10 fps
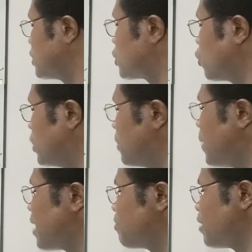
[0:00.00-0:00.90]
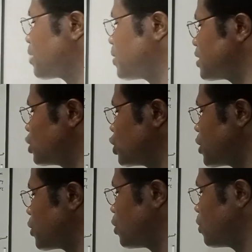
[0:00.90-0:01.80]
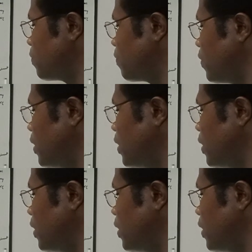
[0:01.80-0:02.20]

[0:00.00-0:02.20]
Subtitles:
So with the PAN fibers in general,